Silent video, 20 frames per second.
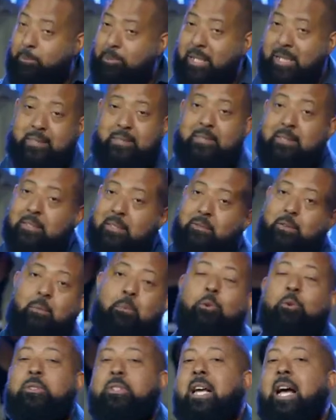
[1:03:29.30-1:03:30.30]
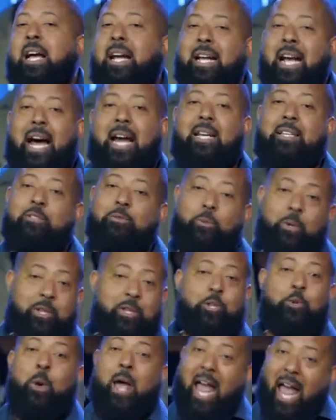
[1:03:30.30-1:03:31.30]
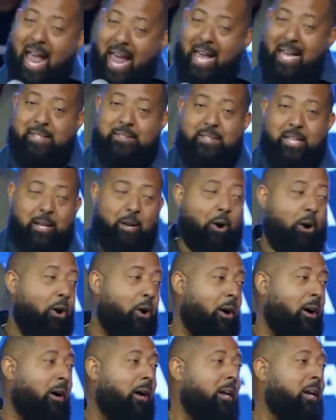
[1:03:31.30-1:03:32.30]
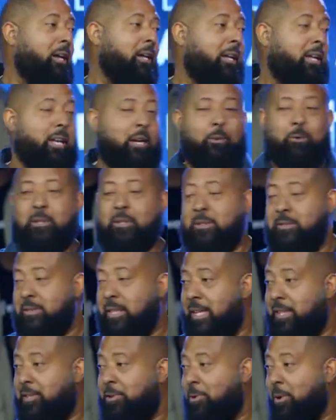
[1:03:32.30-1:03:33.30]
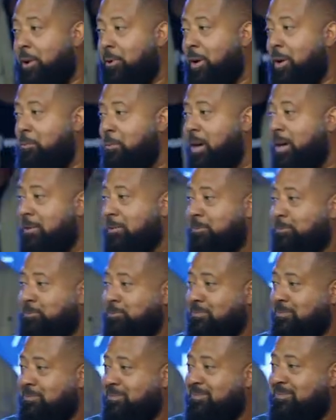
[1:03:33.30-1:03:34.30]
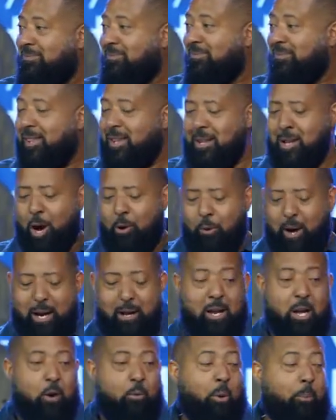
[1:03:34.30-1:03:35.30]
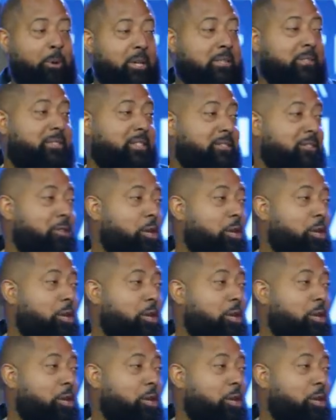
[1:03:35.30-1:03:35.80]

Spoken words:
the blessings of the Most High God is with you as they are here in the sanctuary. Amen? All right. Well, brothers and